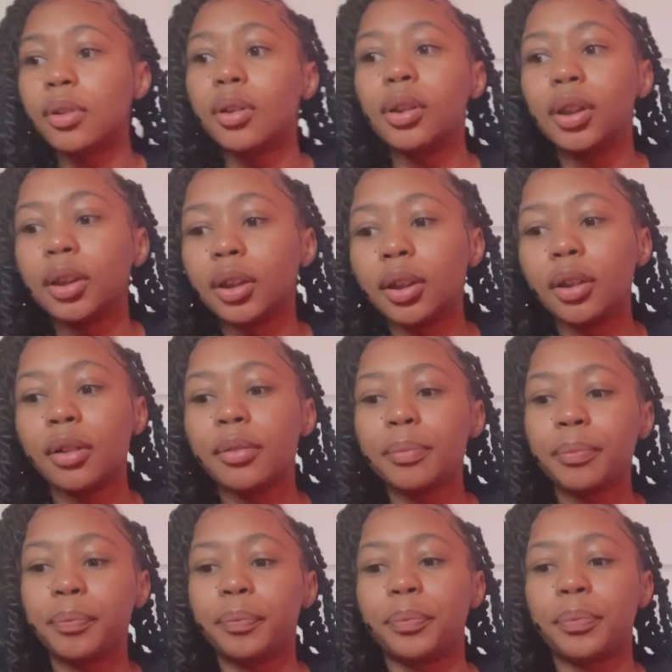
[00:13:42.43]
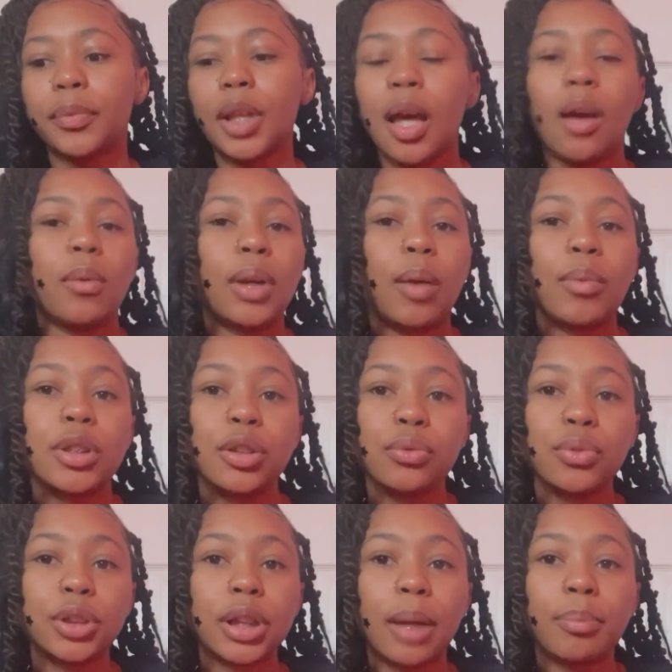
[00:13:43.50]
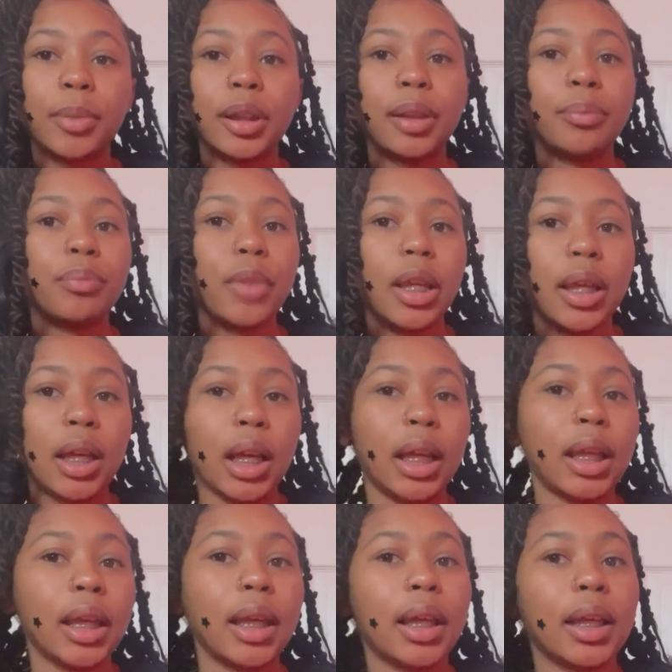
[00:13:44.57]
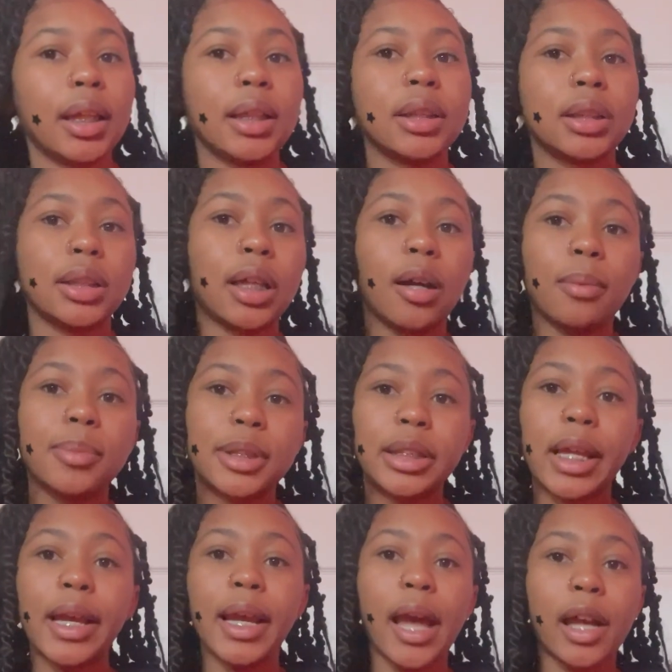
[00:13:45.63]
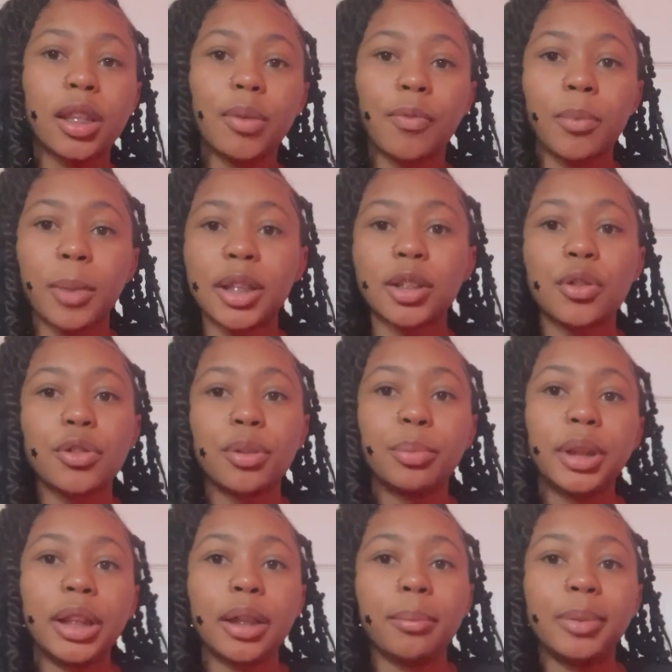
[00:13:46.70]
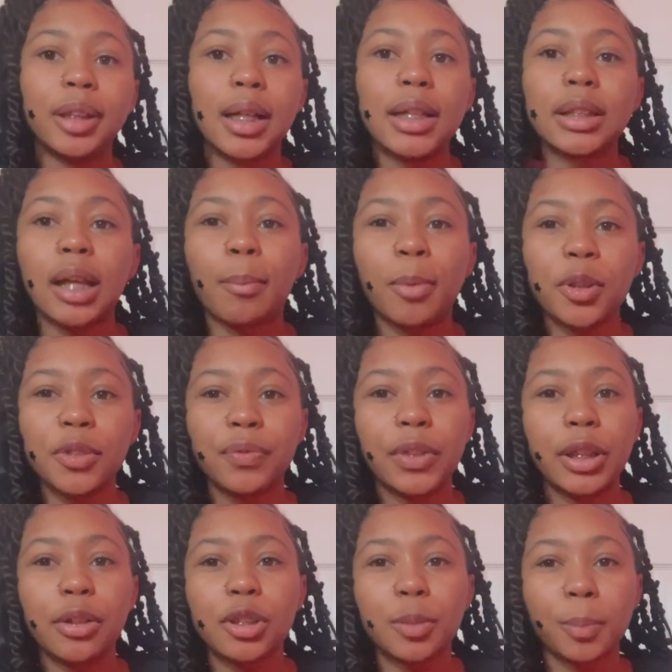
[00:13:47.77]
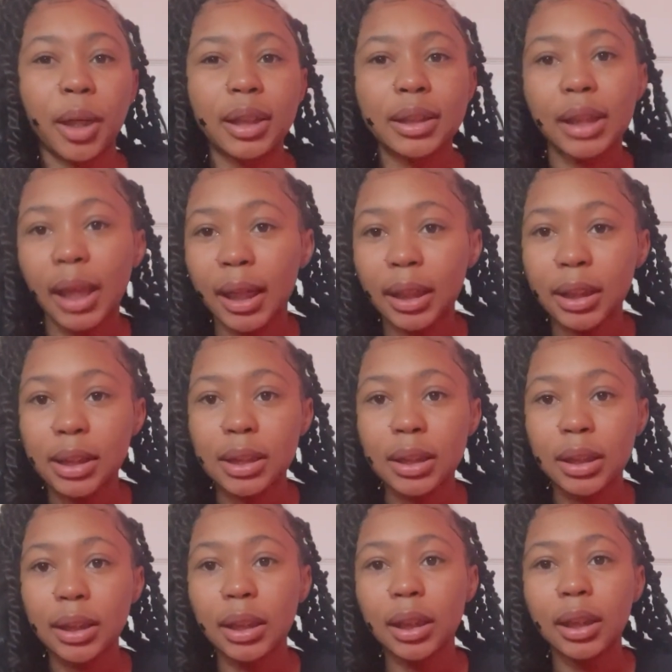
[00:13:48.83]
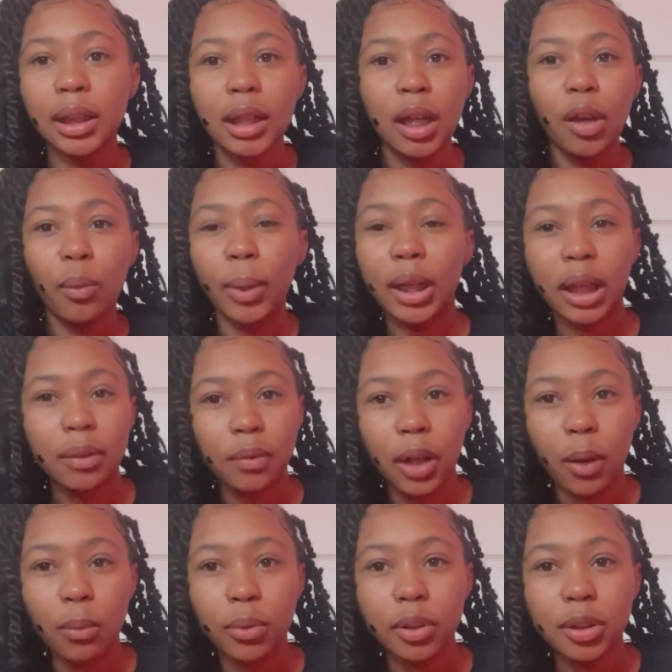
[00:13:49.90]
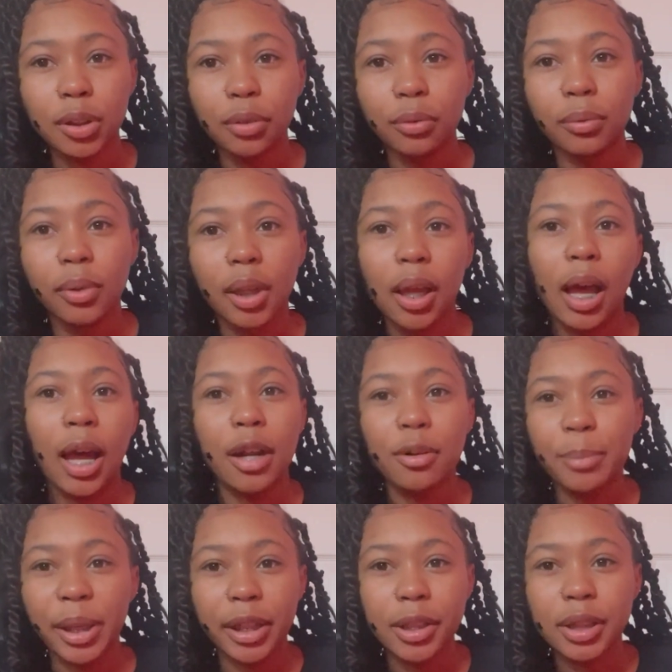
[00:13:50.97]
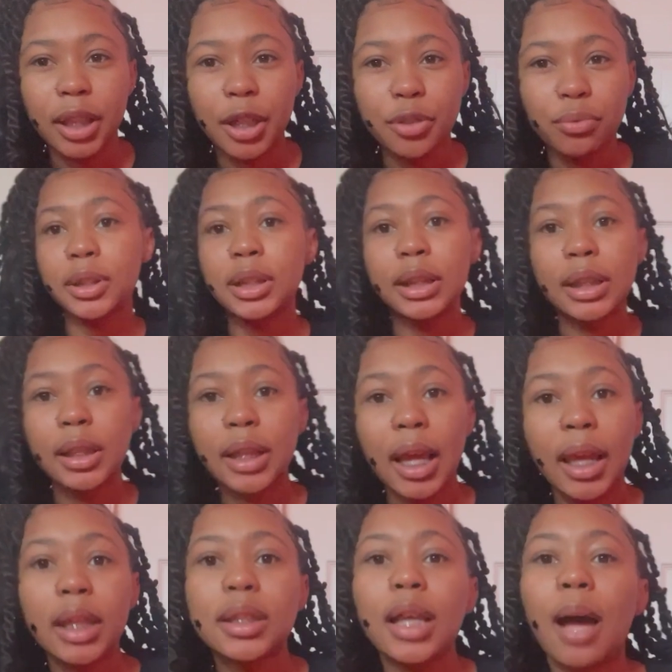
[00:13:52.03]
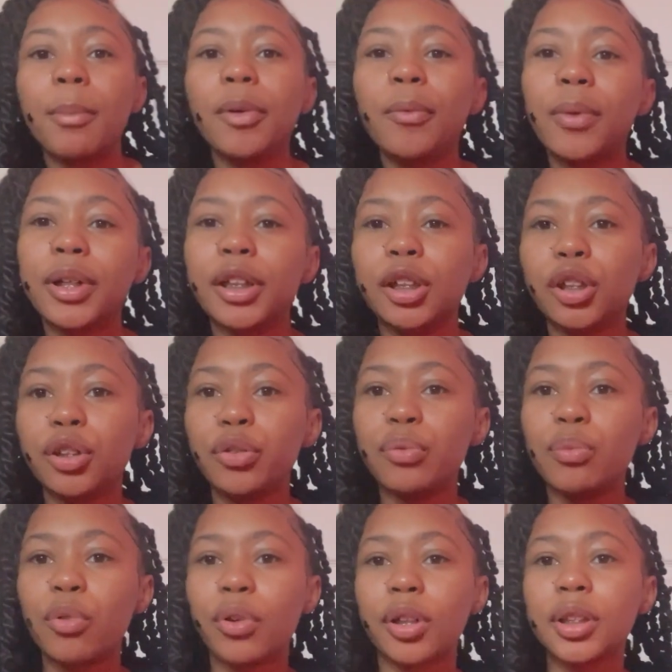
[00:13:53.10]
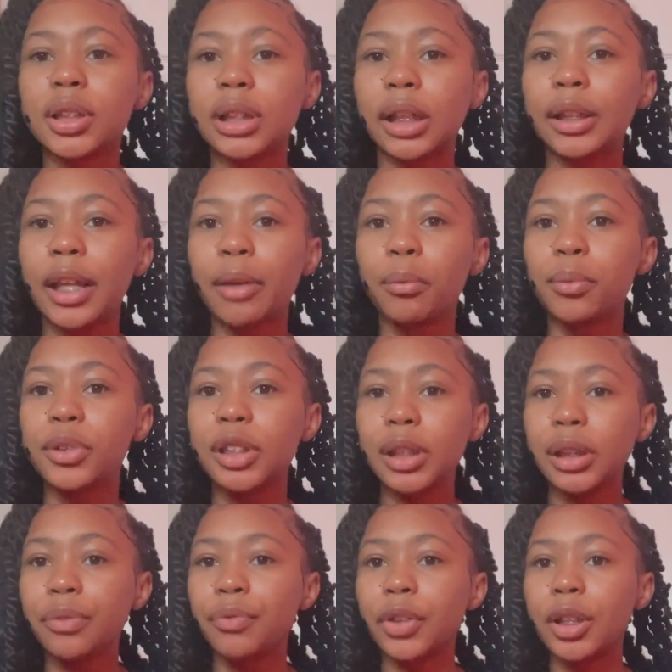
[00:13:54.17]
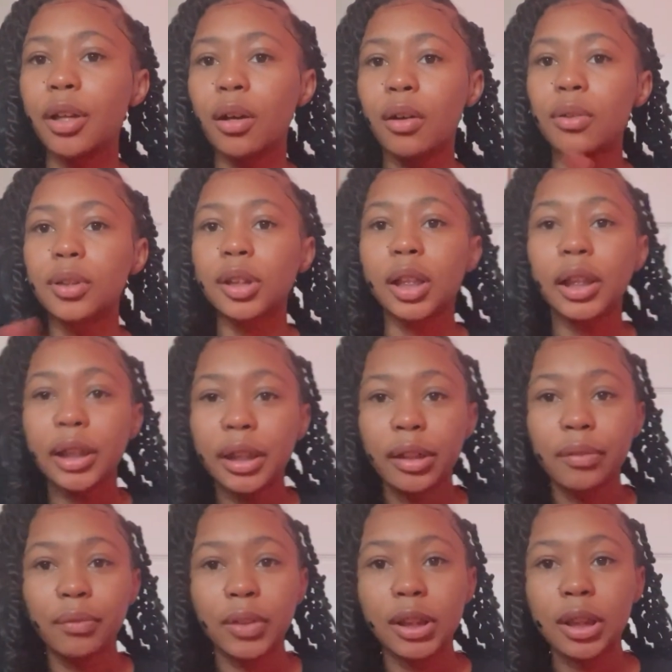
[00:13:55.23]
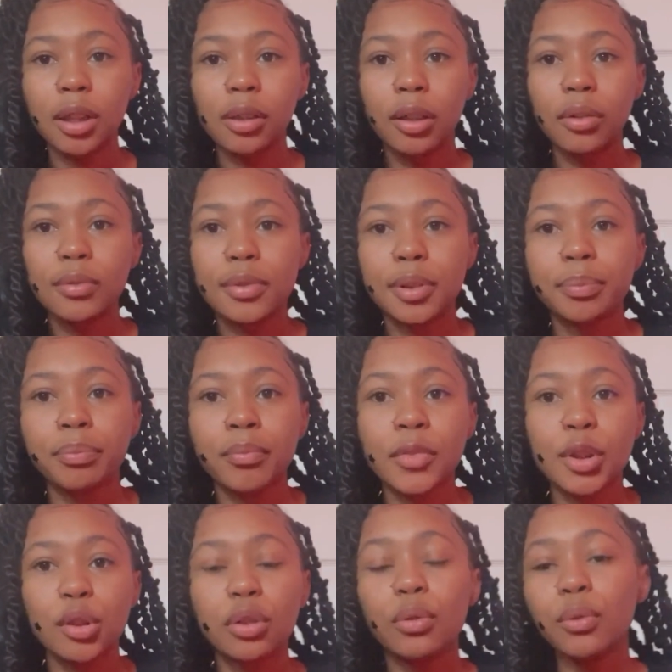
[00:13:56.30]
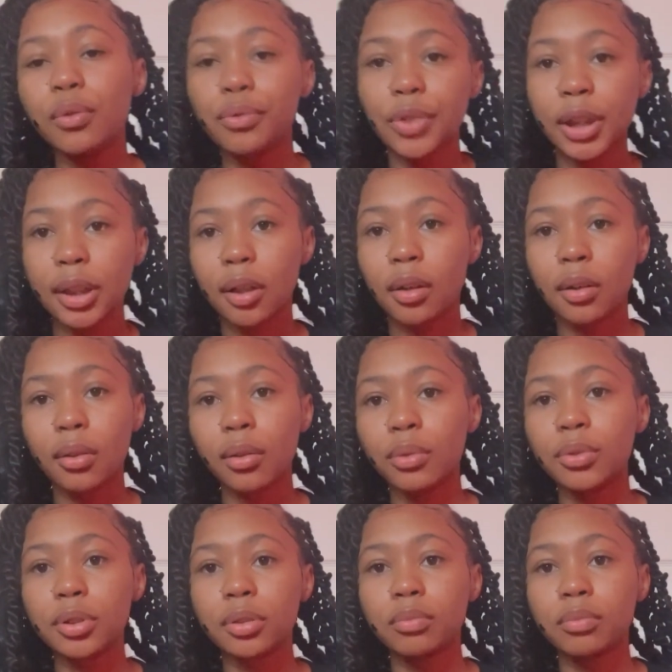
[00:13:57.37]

um, when I went school shopping? And yep, stay active on my social media because I post videos spontaneously whenever I want to. I don't make a schedule. Next, I've been wanting to do more Sunday routine videos, cleaning videos, school videos,